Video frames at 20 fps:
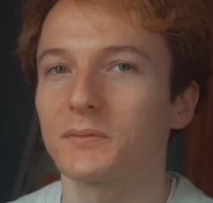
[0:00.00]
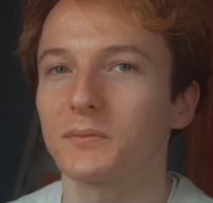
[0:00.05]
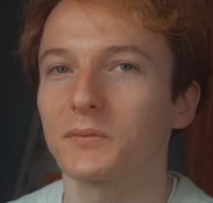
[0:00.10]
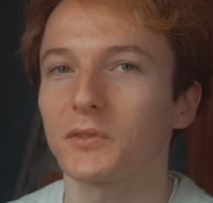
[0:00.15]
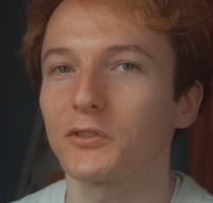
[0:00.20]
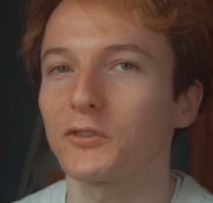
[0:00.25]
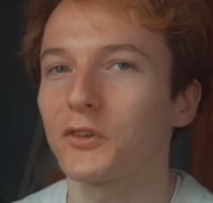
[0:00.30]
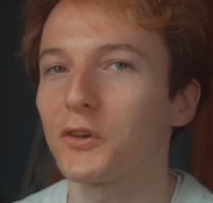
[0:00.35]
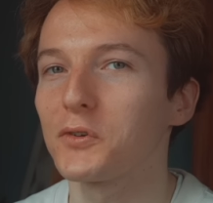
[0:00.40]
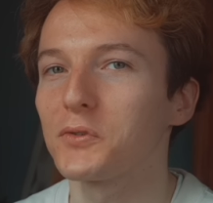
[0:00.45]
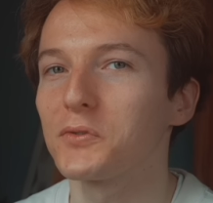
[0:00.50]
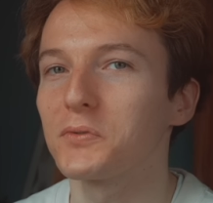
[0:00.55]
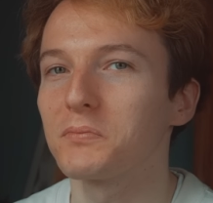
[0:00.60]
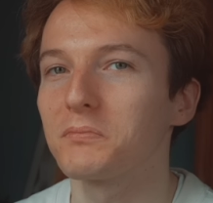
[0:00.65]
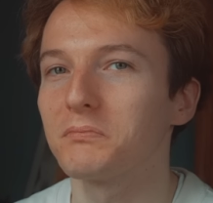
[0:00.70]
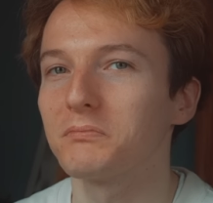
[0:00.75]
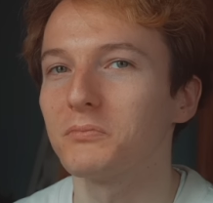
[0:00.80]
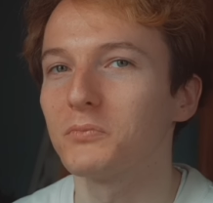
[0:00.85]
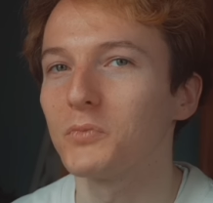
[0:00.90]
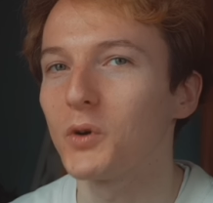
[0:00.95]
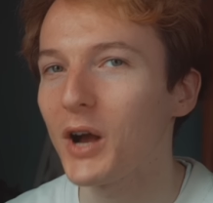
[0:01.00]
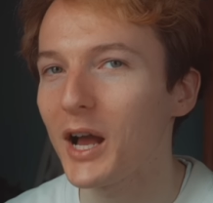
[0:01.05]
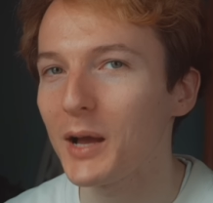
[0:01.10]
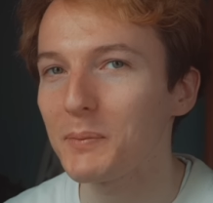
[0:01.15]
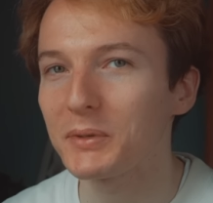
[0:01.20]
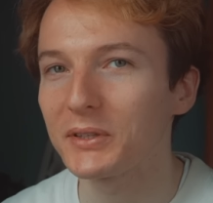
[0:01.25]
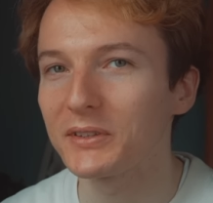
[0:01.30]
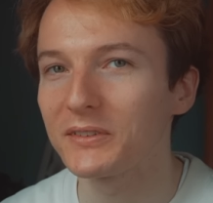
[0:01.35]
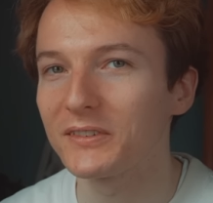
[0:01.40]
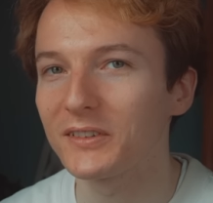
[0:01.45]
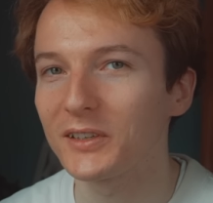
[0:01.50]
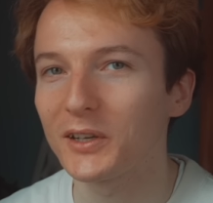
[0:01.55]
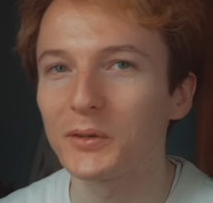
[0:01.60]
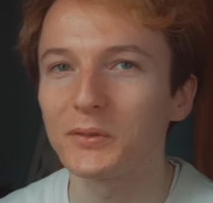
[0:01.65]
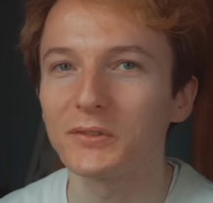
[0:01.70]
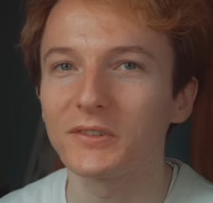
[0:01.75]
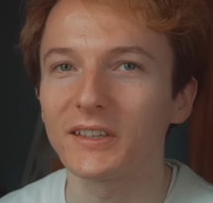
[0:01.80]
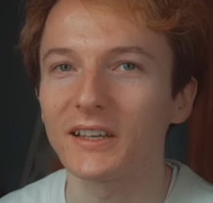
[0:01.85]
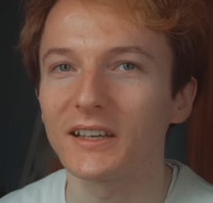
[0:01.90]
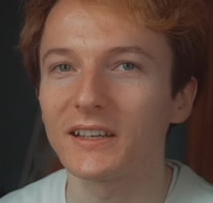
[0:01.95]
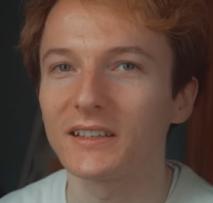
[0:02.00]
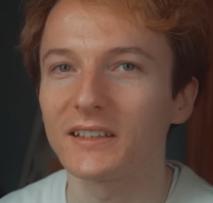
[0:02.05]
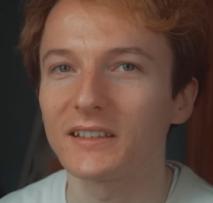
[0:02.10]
So, what happened to Gotye?